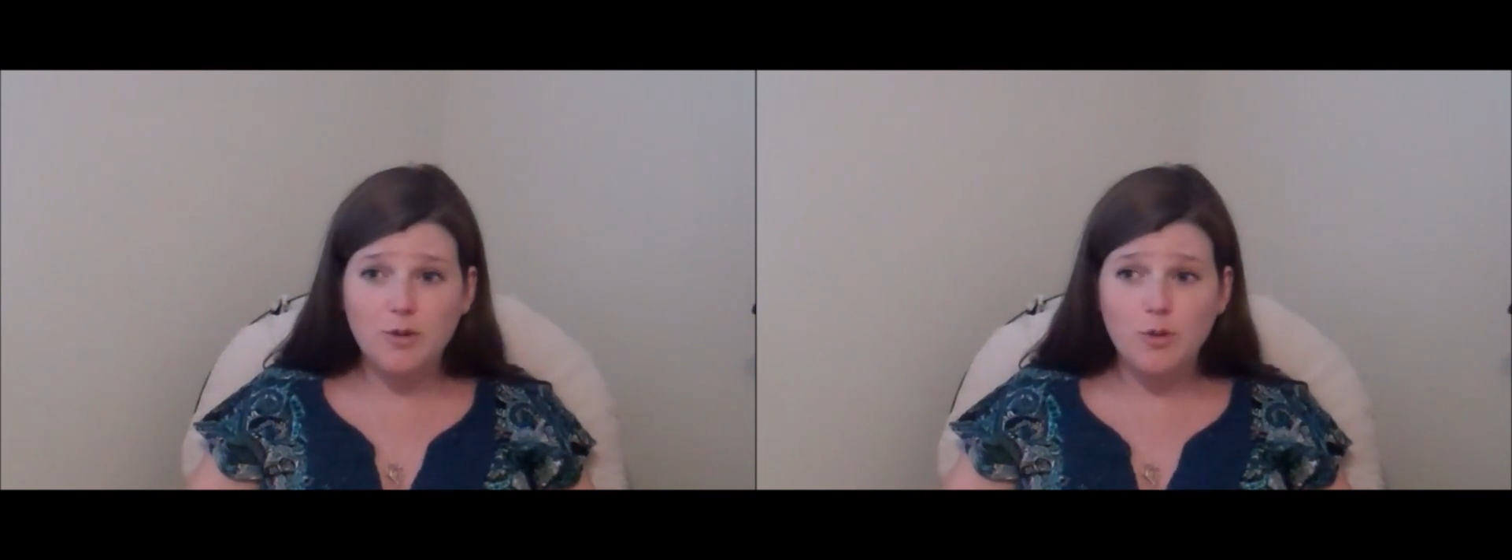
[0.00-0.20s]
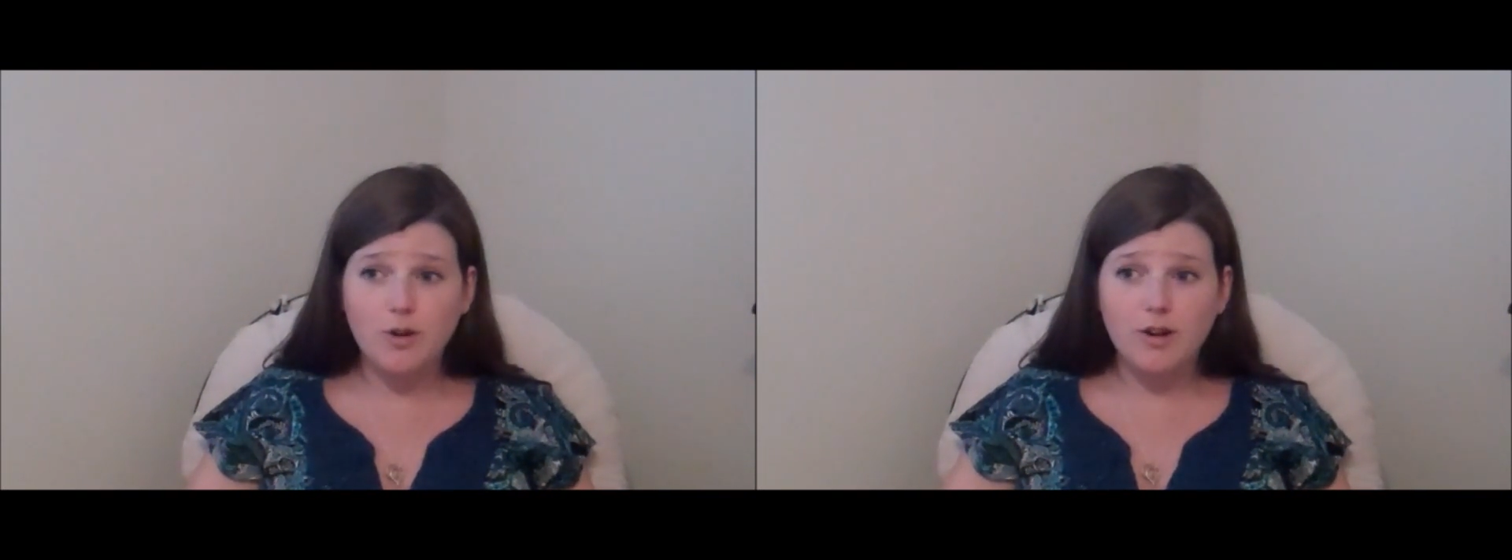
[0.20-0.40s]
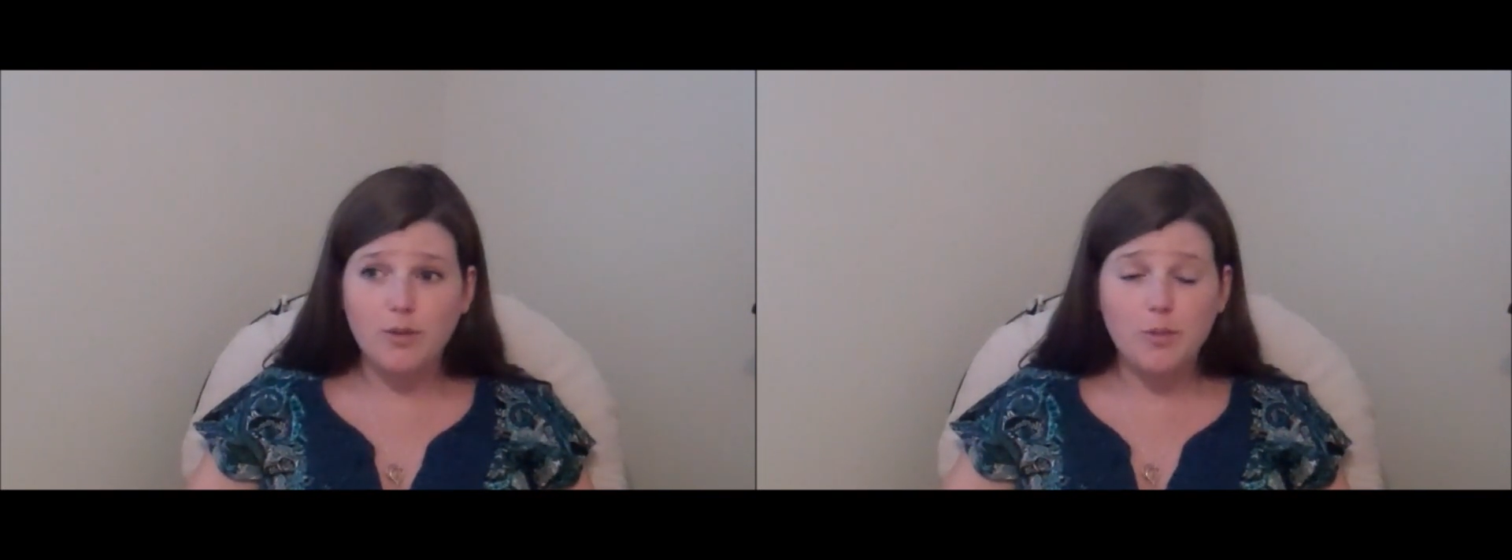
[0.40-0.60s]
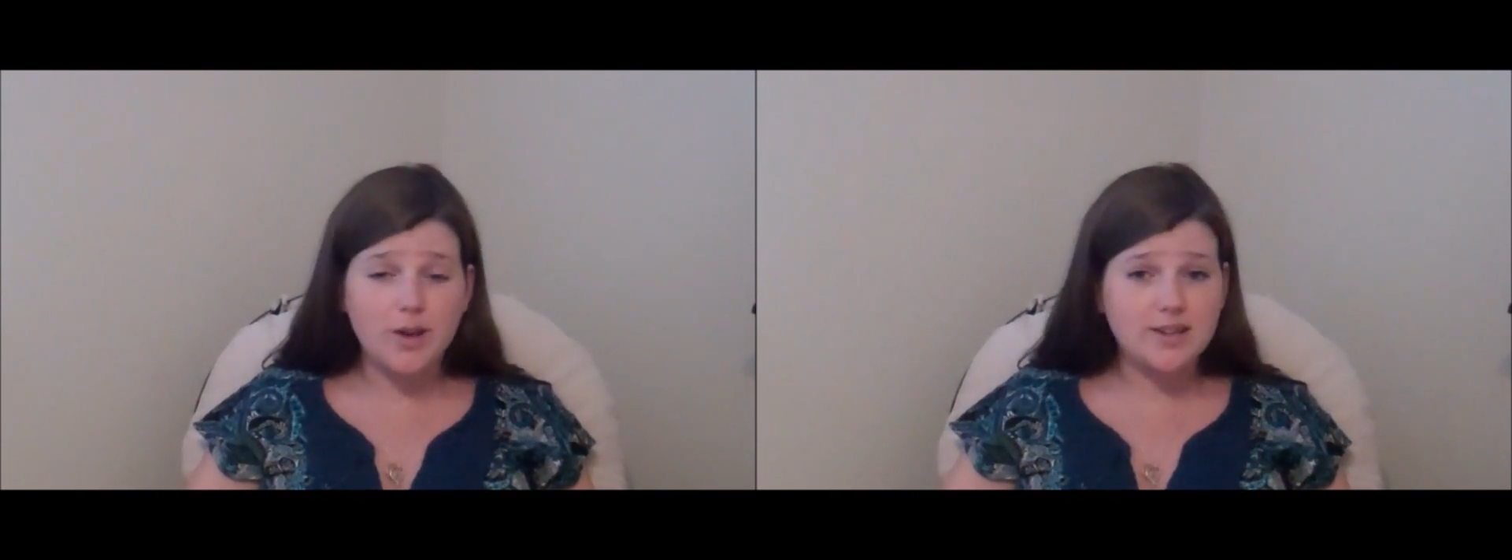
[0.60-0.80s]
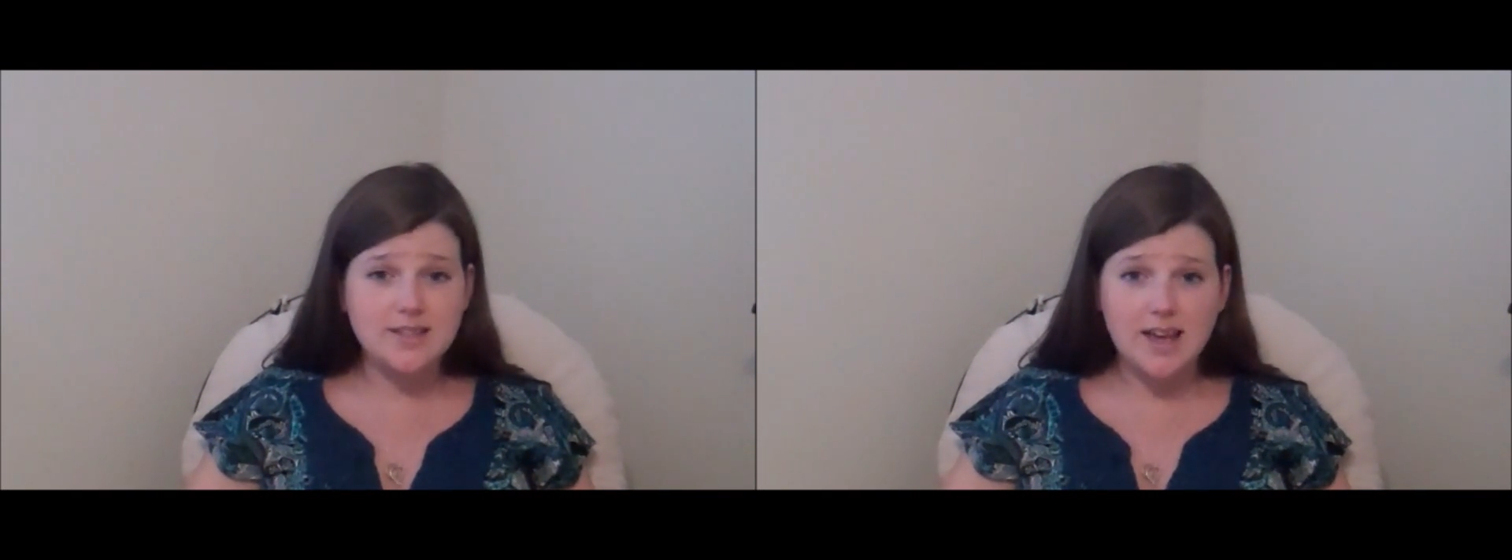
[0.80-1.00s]
or
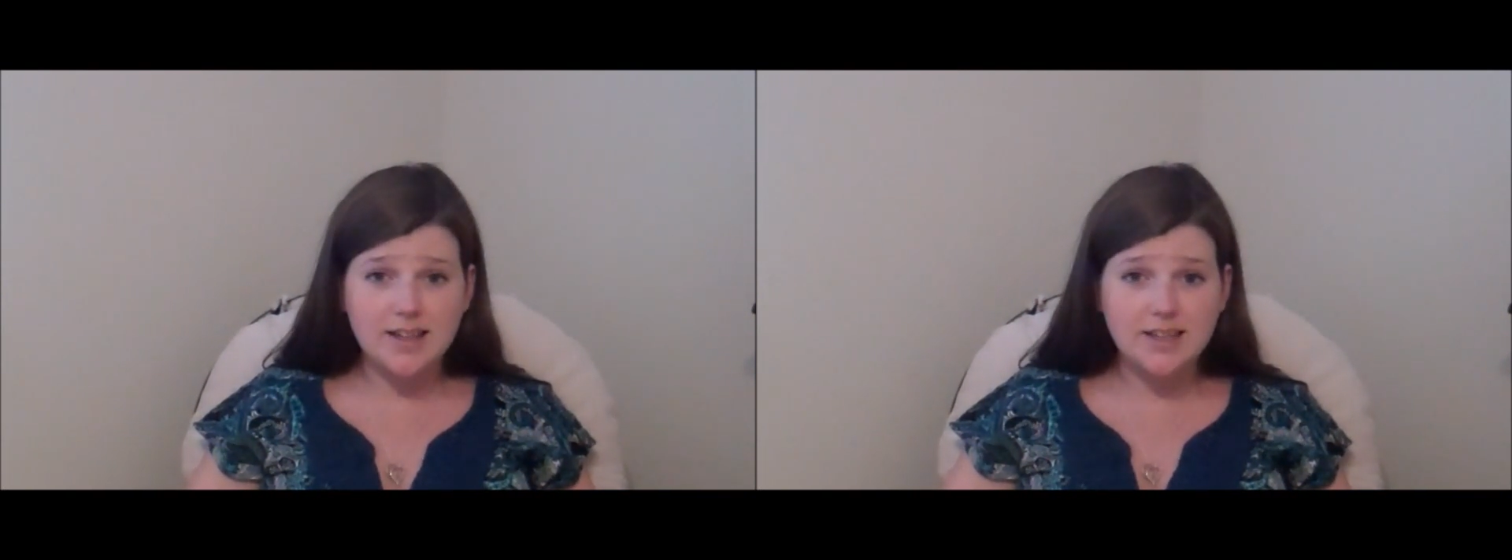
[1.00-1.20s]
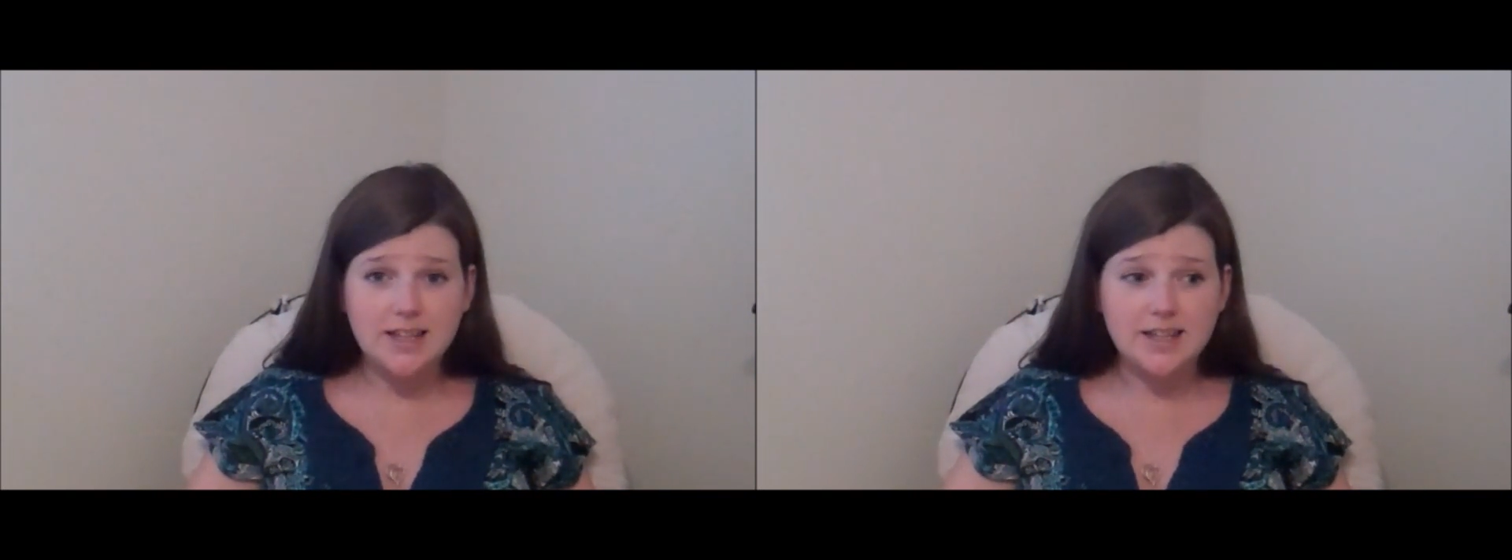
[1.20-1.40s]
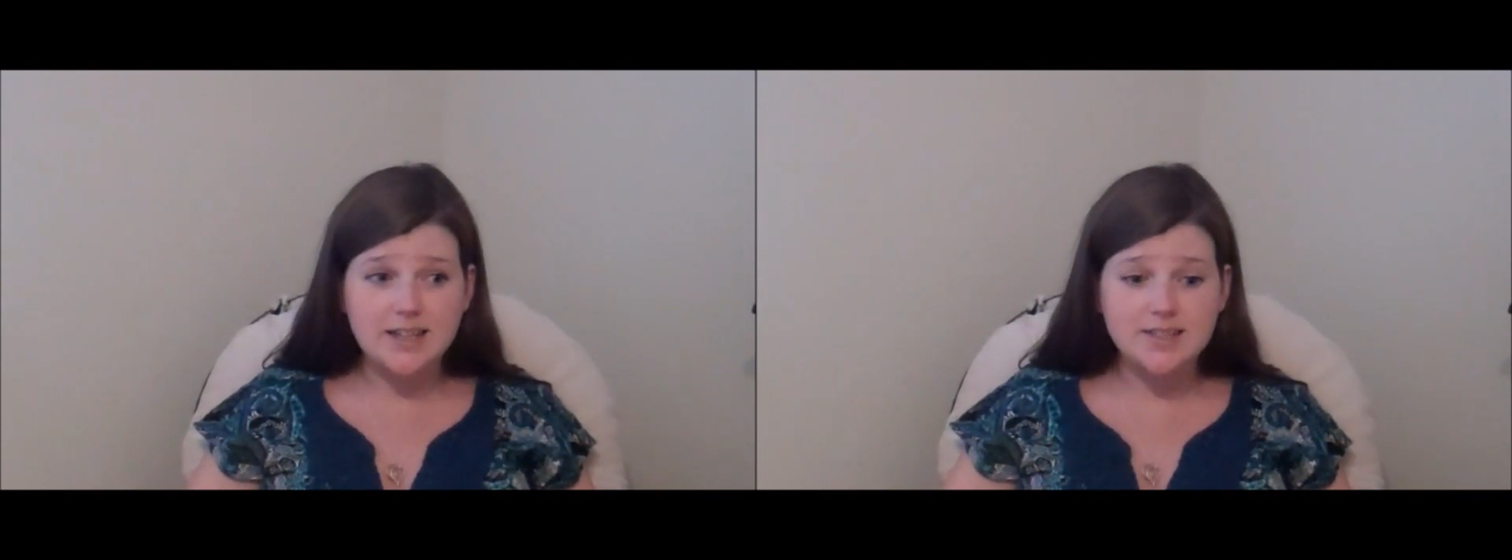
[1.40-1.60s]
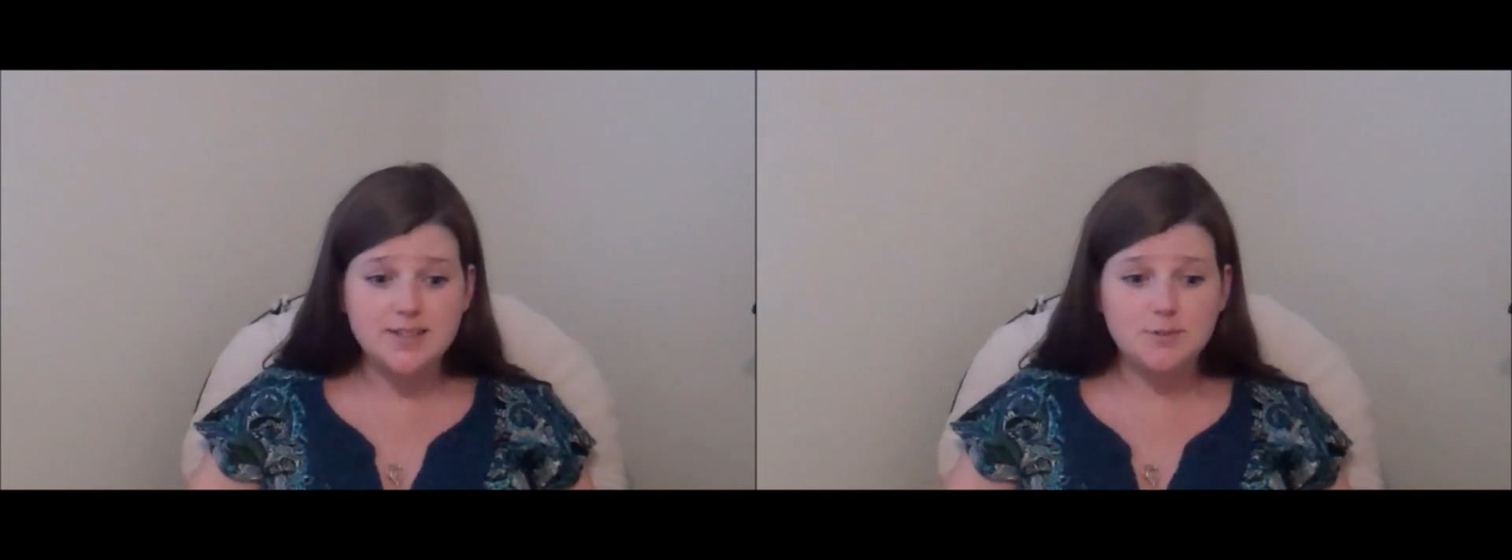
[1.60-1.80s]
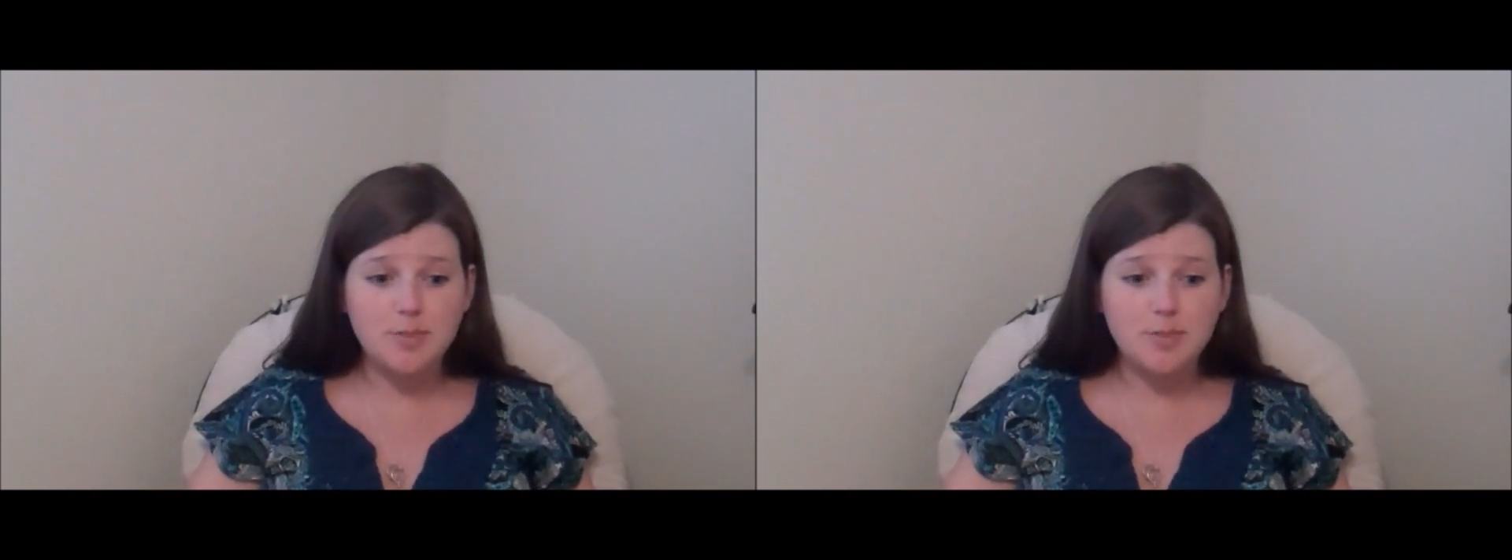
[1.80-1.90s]
what exactly it is,